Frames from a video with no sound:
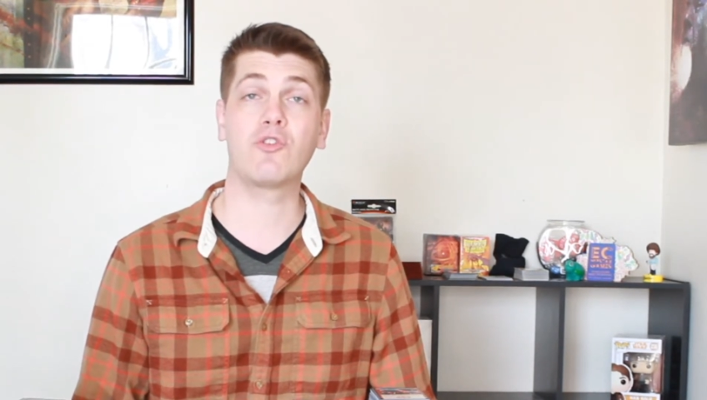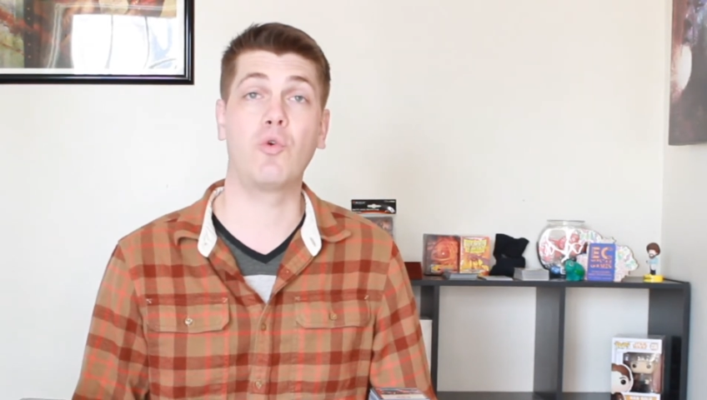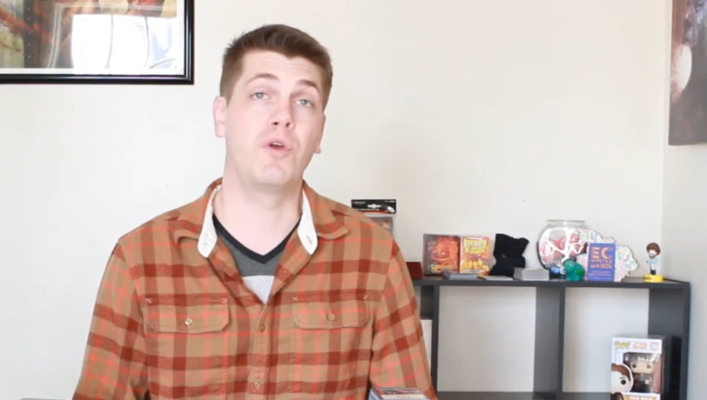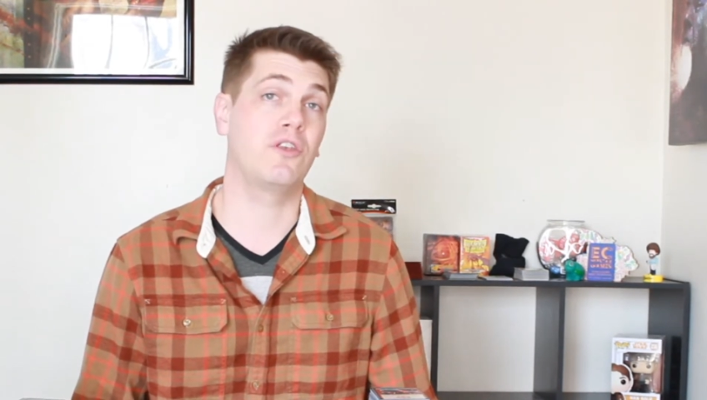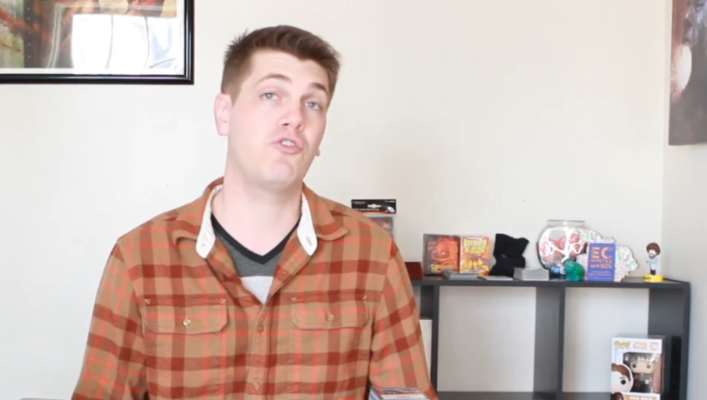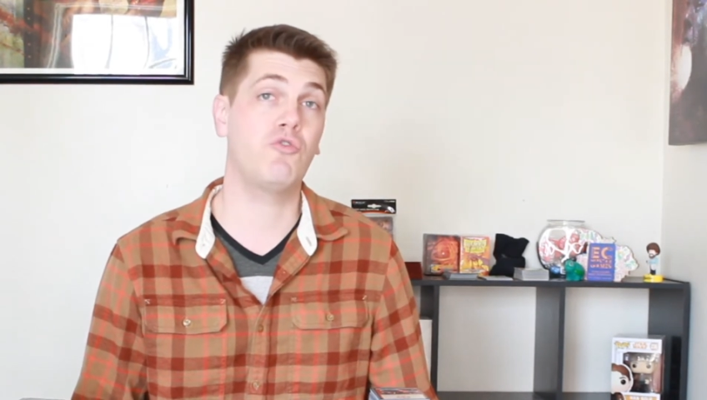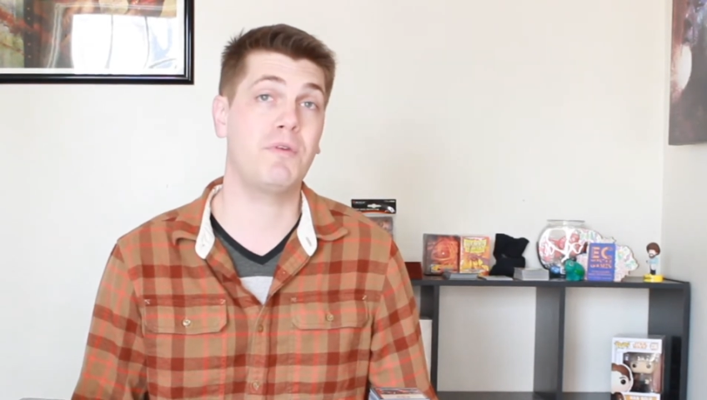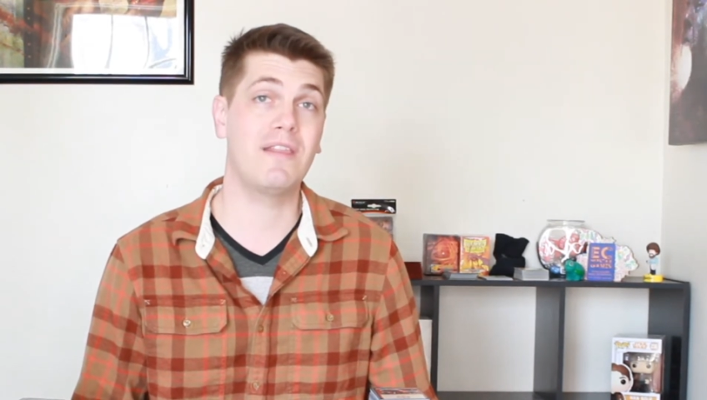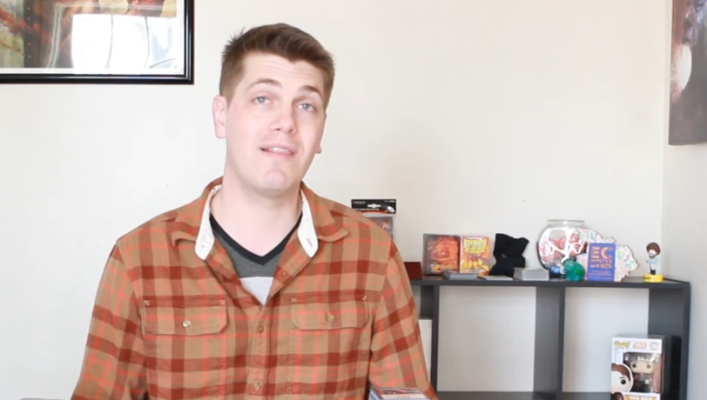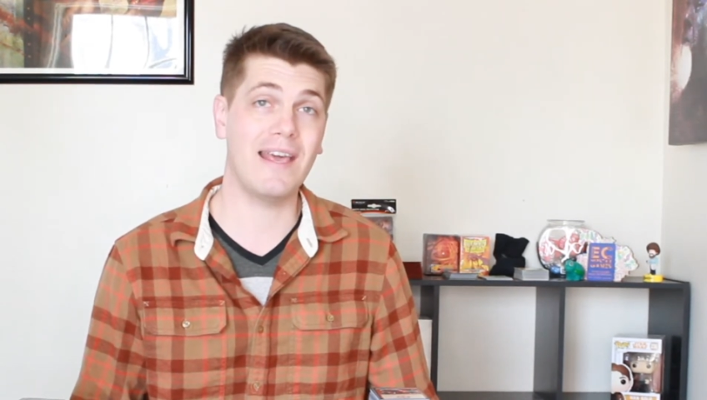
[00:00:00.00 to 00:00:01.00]
going to
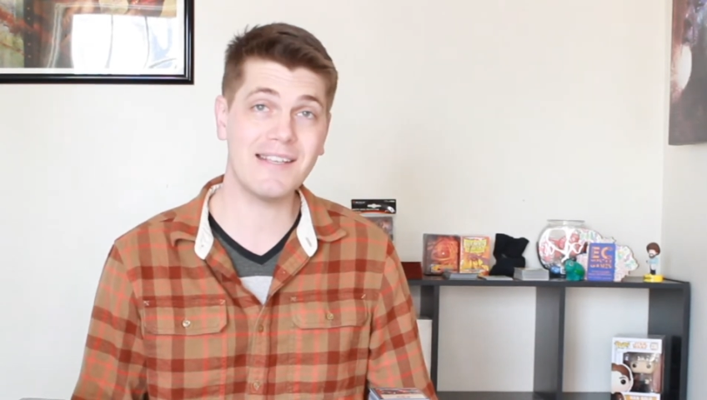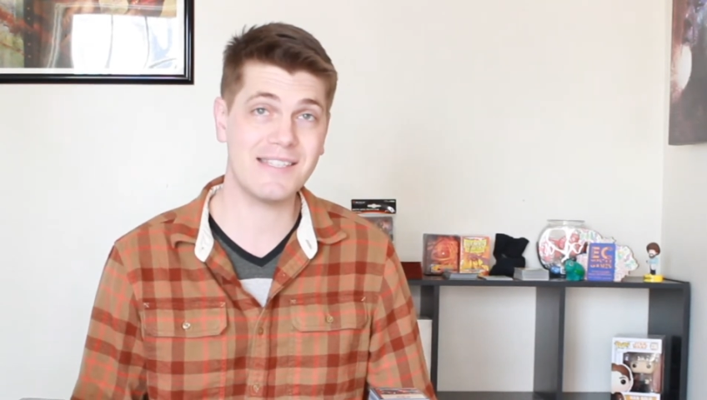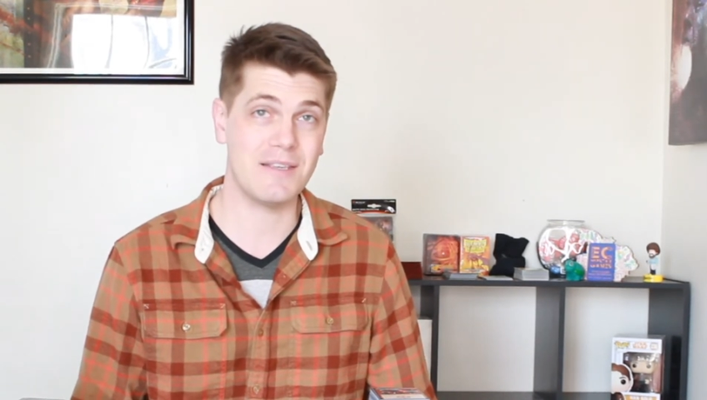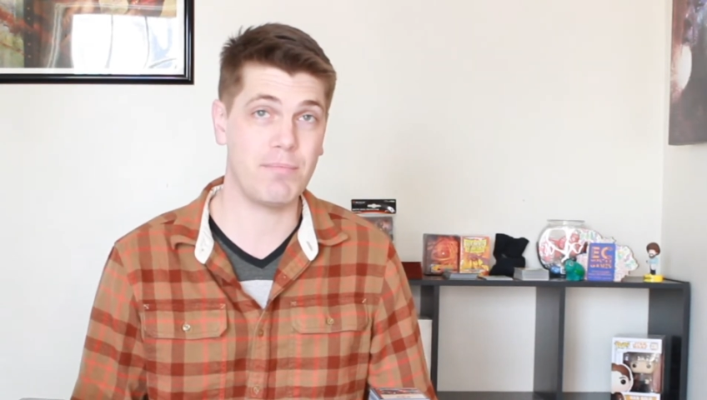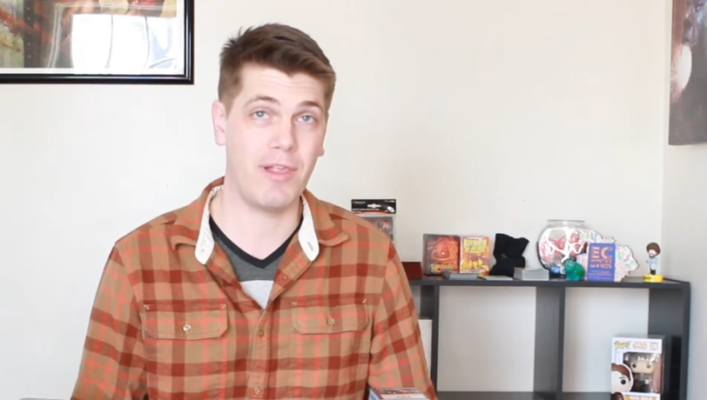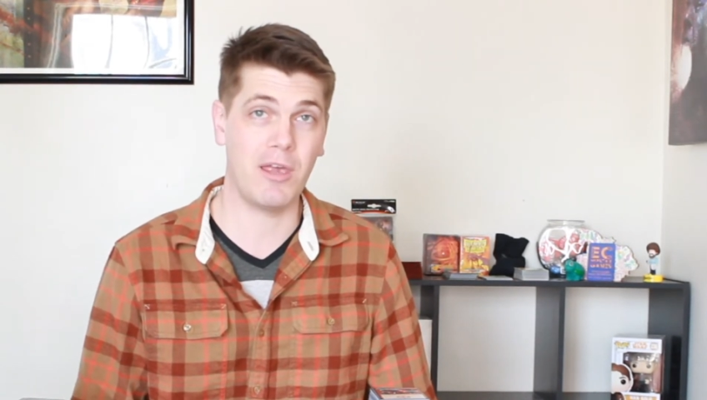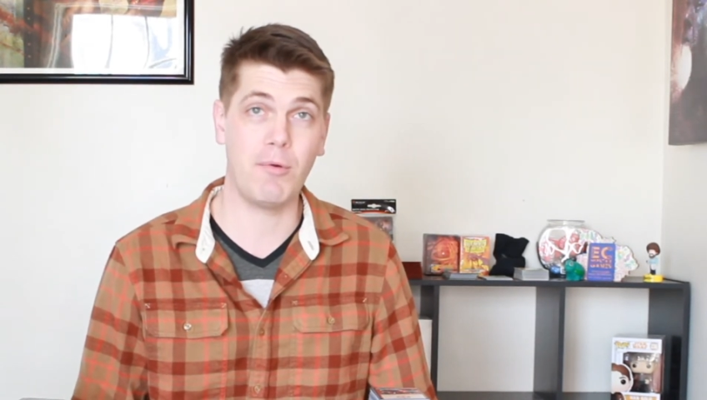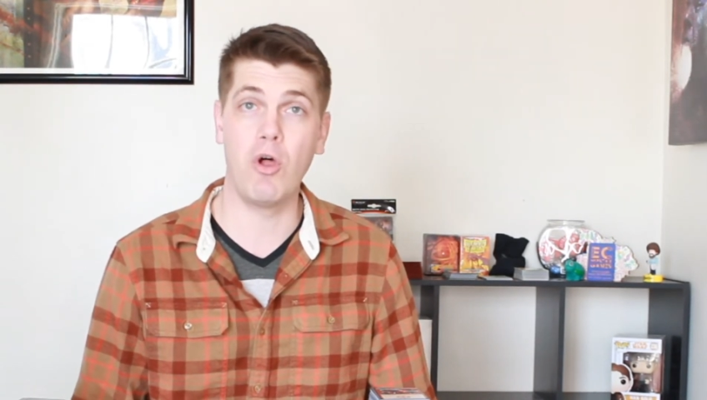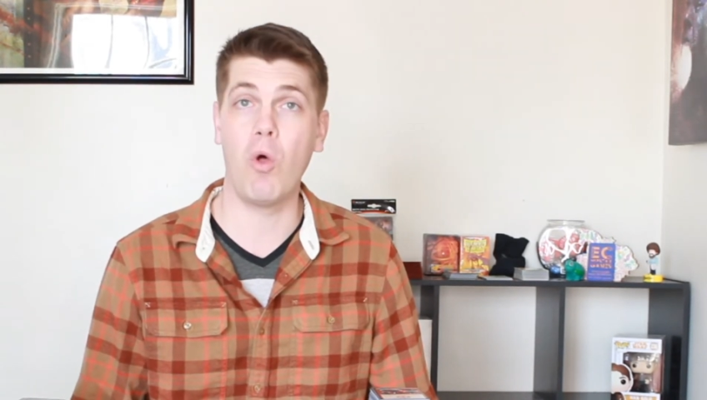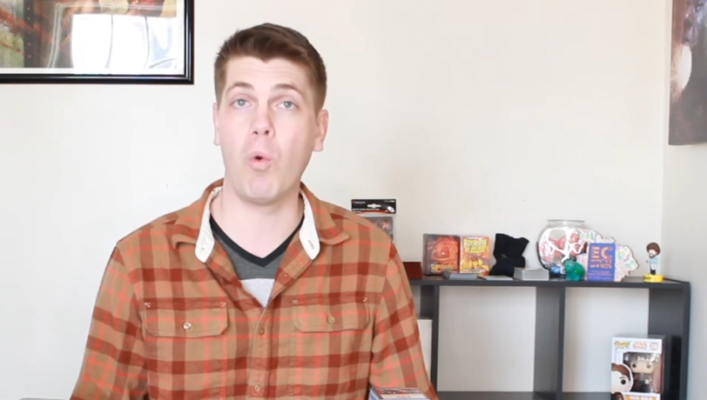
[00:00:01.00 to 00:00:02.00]
be legacy
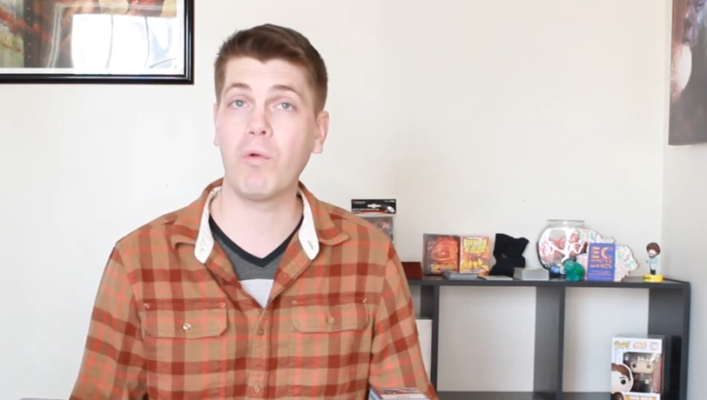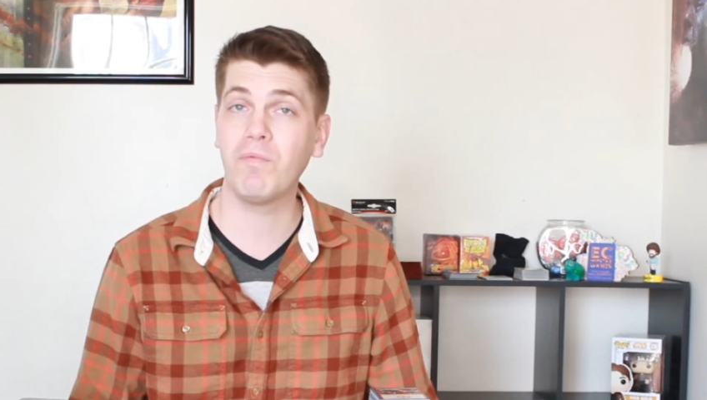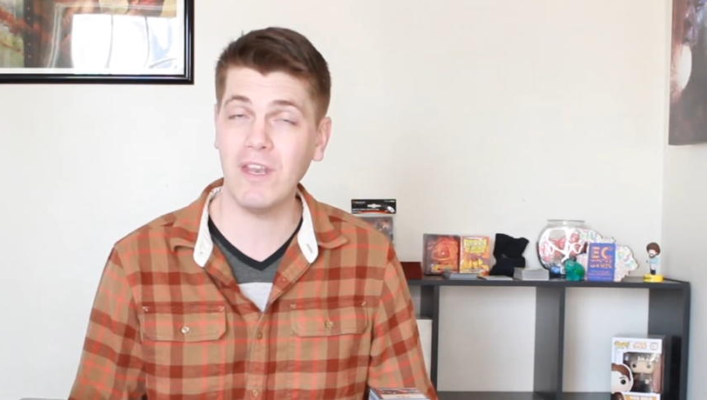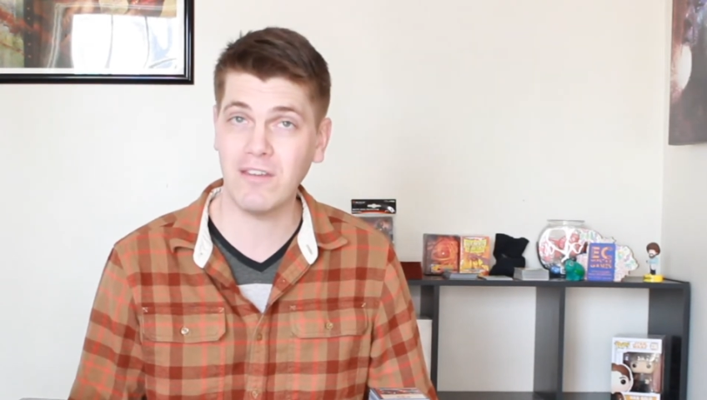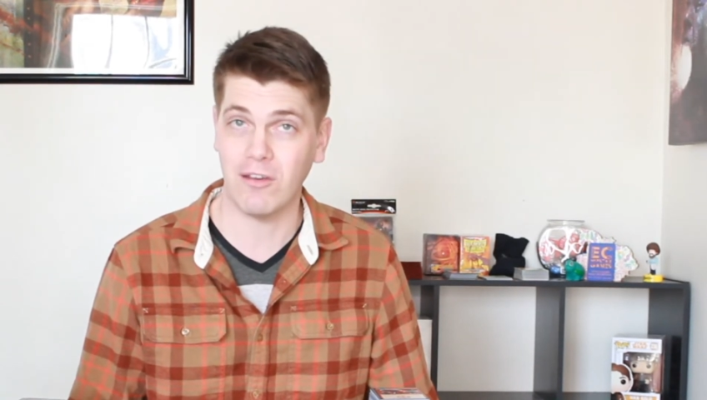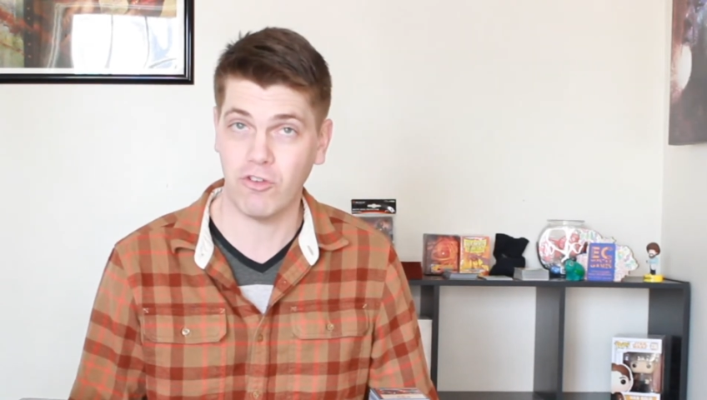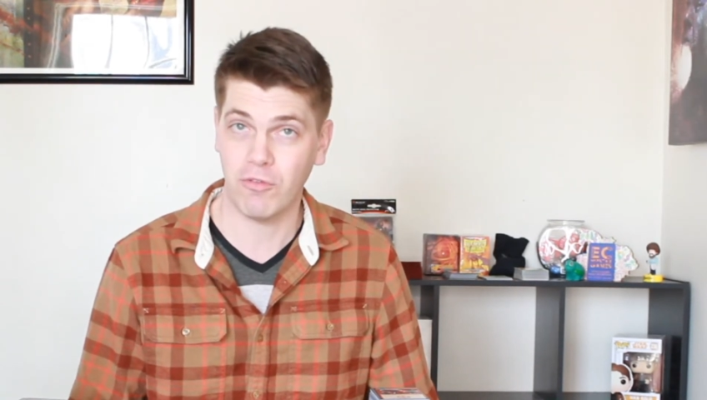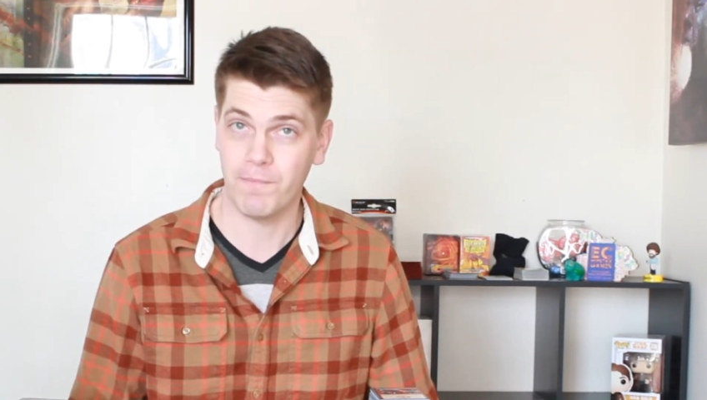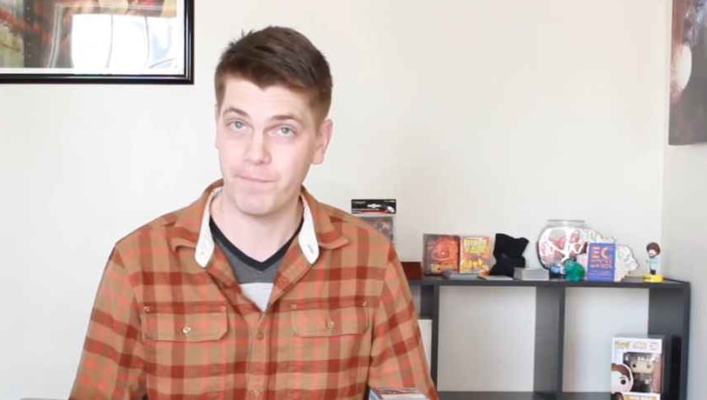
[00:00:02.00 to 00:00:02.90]
playable or vintage.